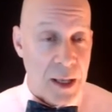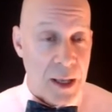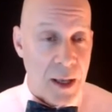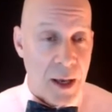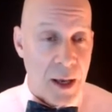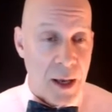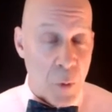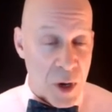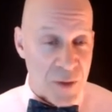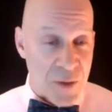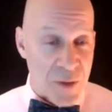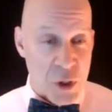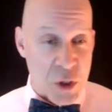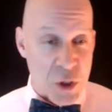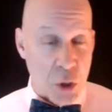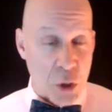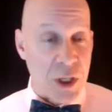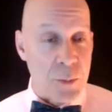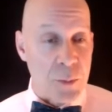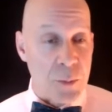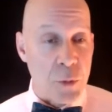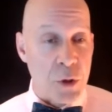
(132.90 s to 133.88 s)
One of his
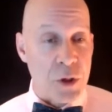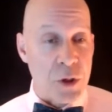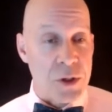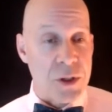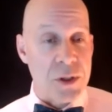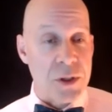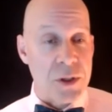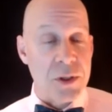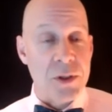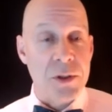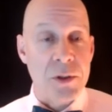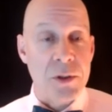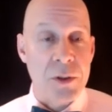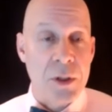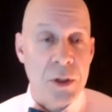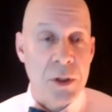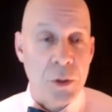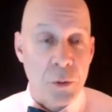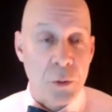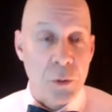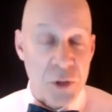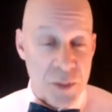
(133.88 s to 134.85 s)
early books
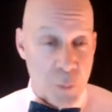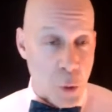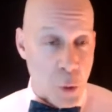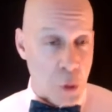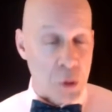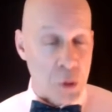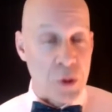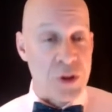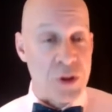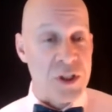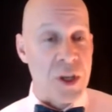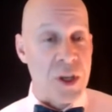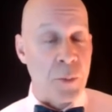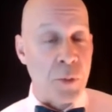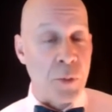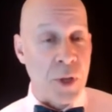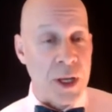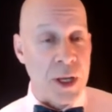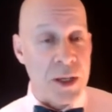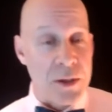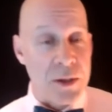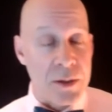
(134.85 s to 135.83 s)
was Portnoy's
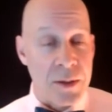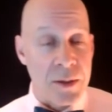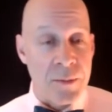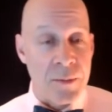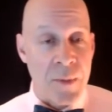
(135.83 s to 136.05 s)
Complaint.